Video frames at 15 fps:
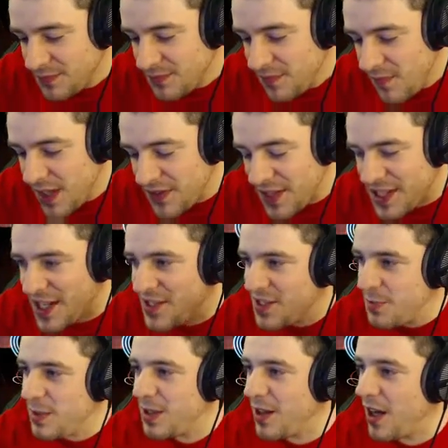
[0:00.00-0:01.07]
there tends to
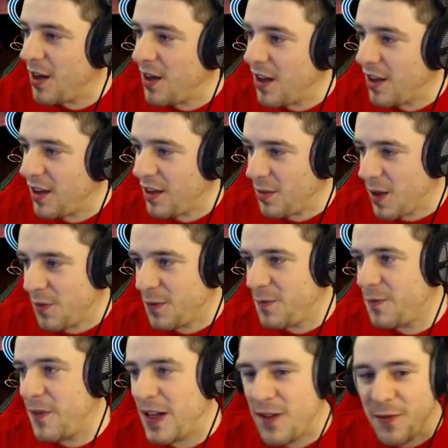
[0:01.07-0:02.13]
be a
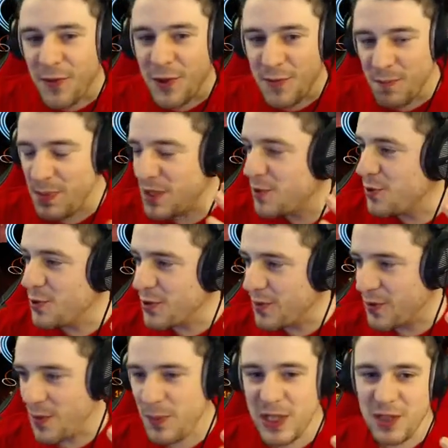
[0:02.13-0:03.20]
favourite build for
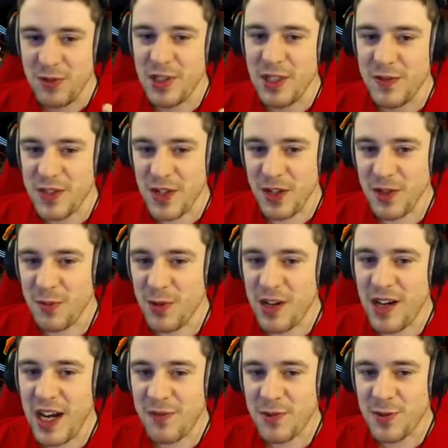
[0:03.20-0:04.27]
a period of time where
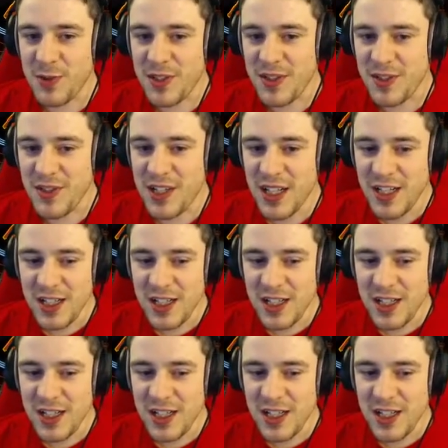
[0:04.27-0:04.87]
everyone's